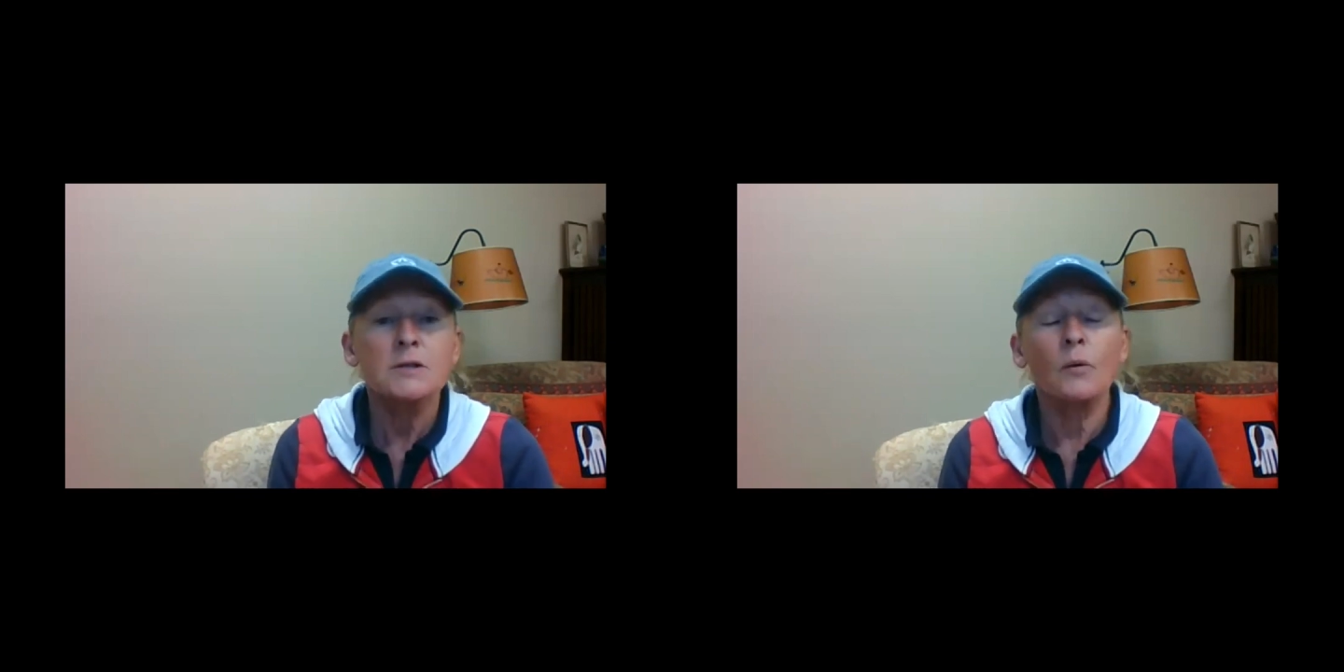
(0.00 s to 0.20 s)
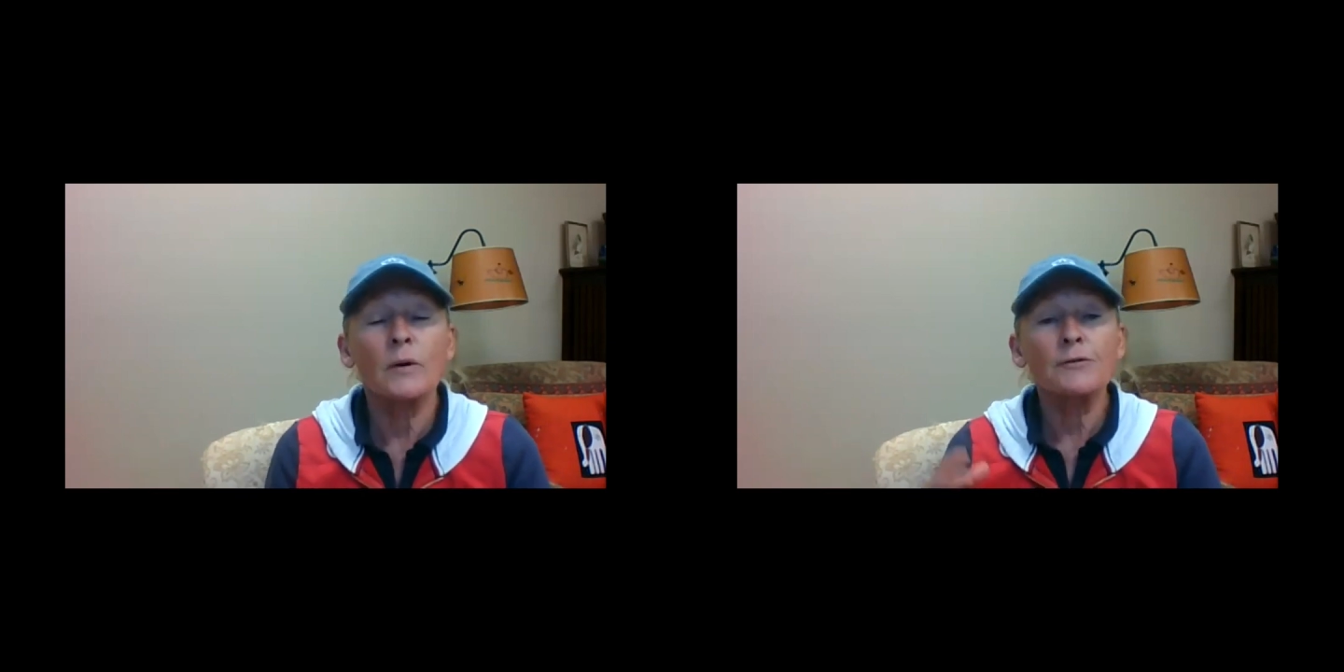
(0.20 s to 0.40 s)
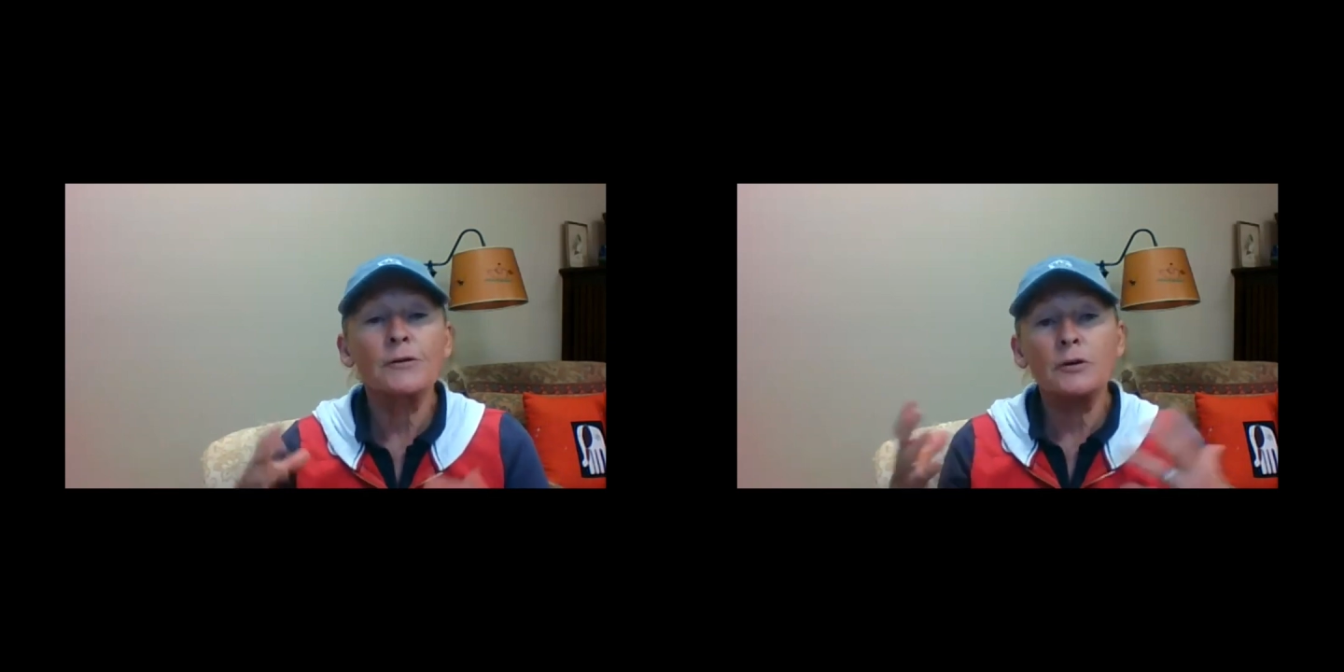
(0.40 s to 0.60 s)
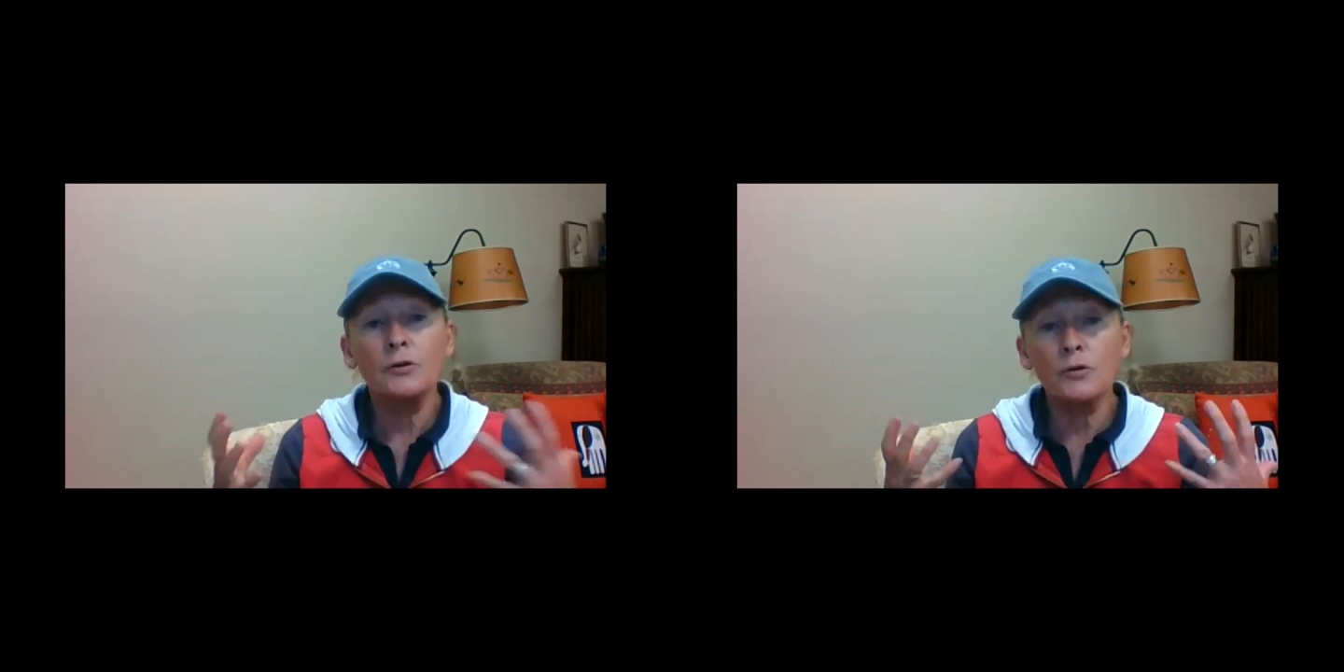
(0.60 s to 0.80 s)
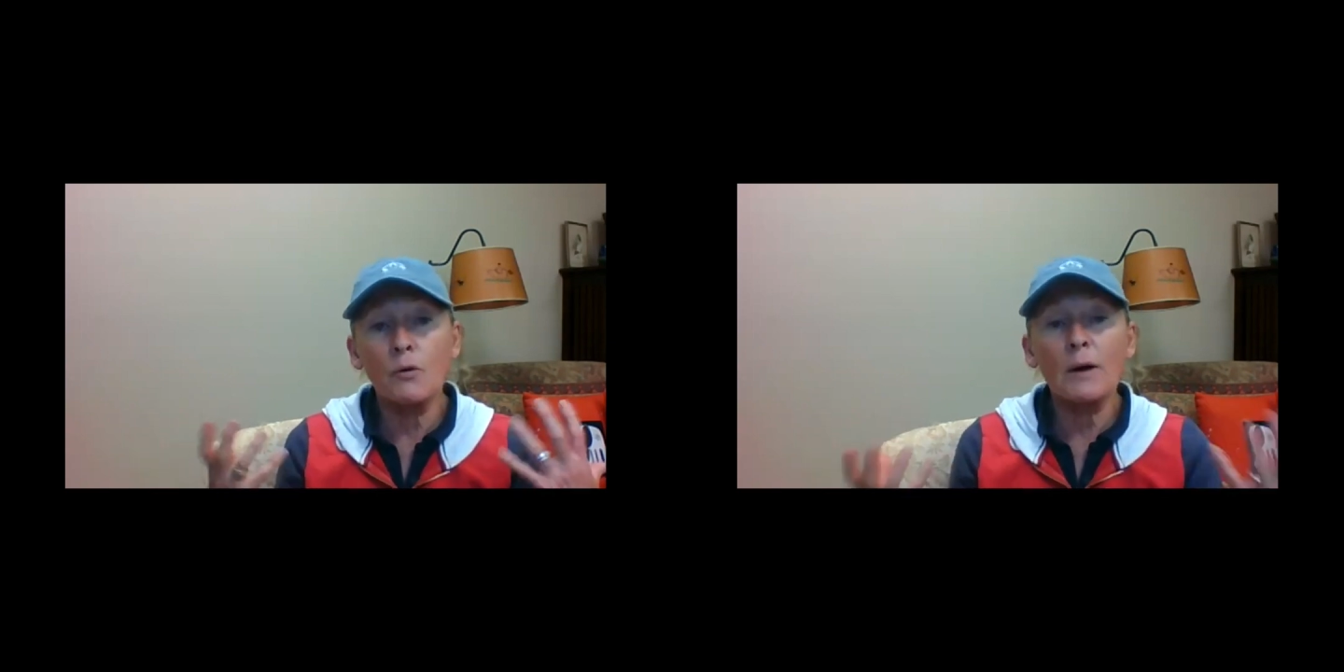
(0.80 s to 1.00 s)
So if
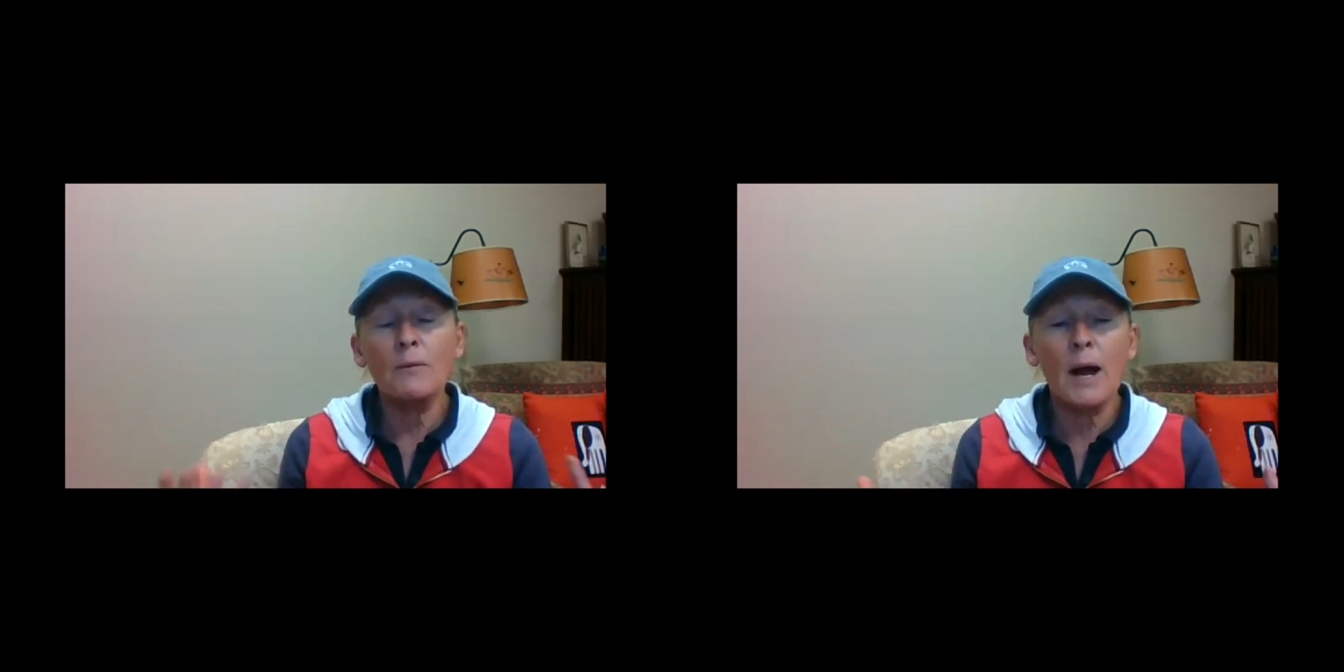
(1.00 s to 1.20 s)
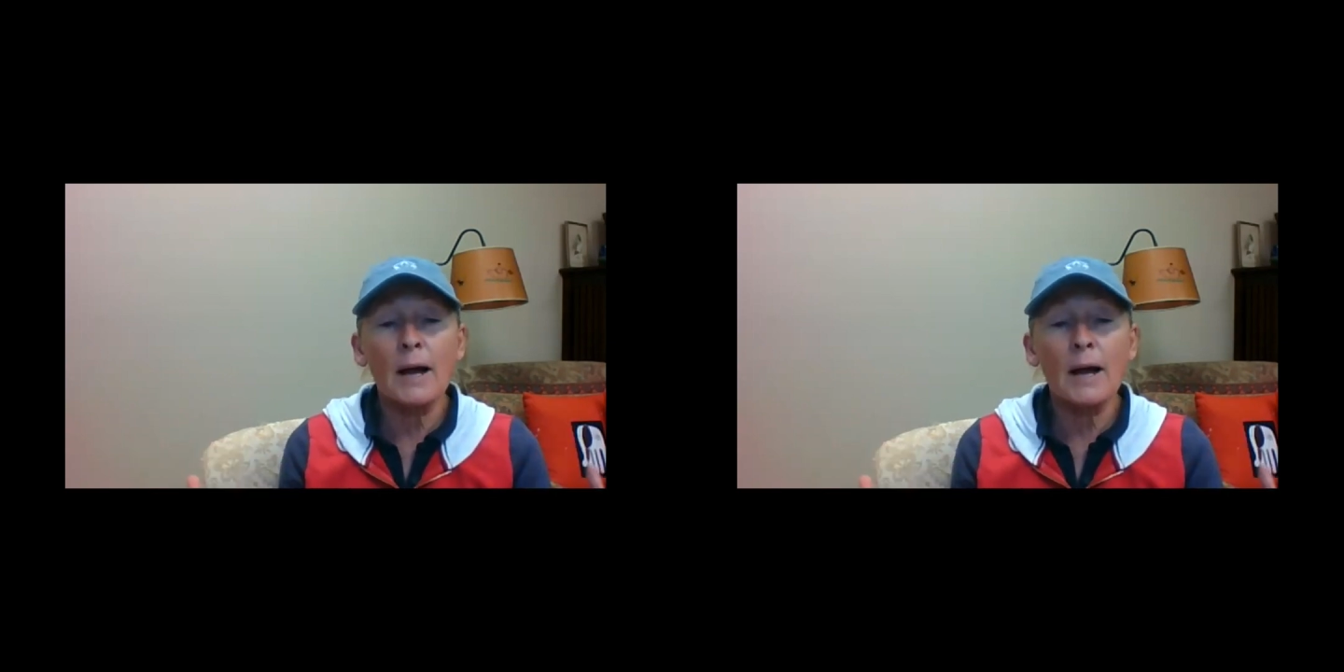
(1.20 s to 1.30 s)
you are